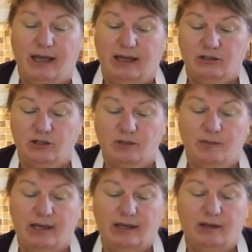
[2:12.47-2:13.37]
And just
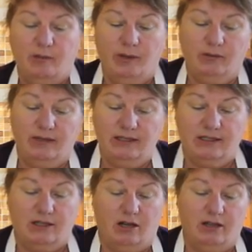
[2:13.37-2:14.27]
make it about this
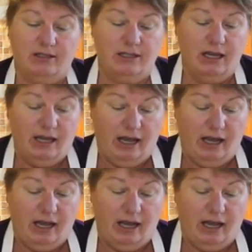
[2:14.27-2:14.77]
size.